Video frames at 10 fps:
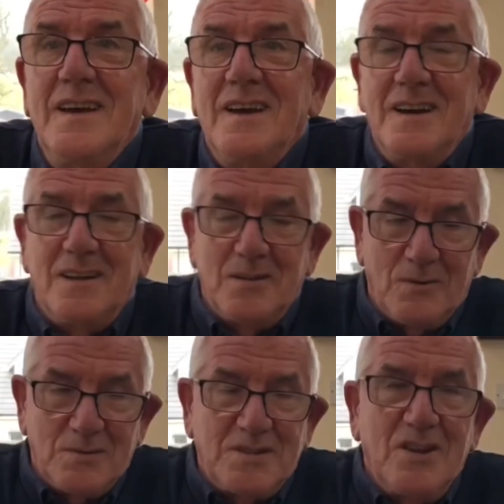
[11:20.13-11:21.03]
and then I
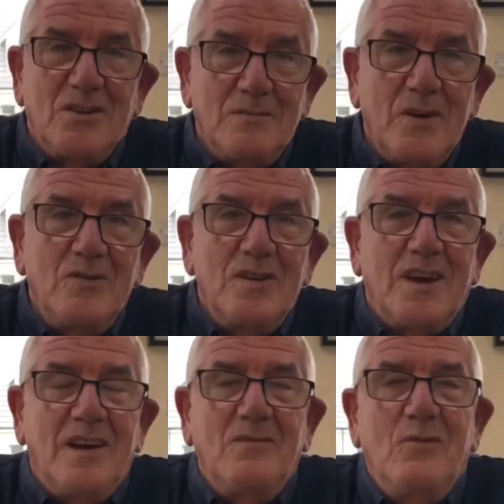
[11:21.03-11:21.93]
was telling them how the
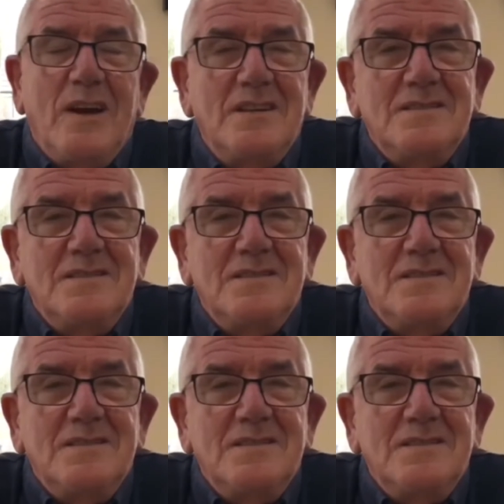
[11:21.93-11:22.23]
game went,